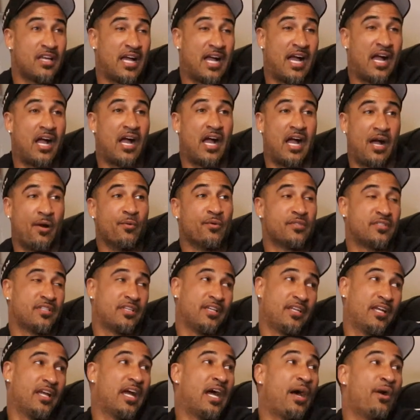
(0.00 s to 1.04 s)
I, I was
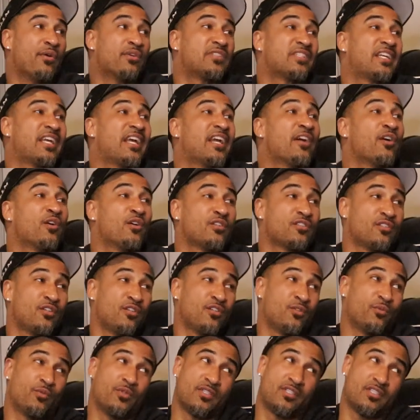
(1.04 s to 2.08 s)
in I was in
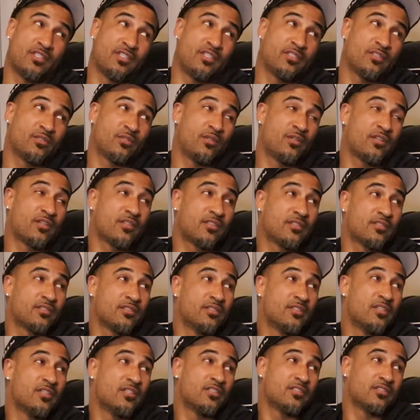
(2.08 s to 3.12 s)
Arizona with James Harden.
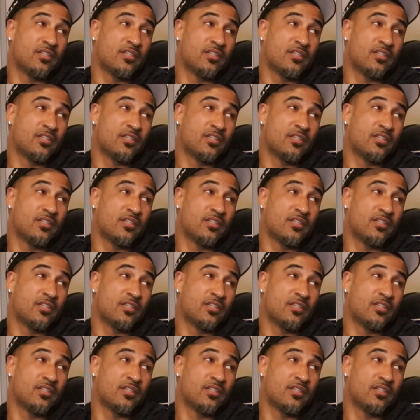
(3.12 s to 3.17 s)
Yeah.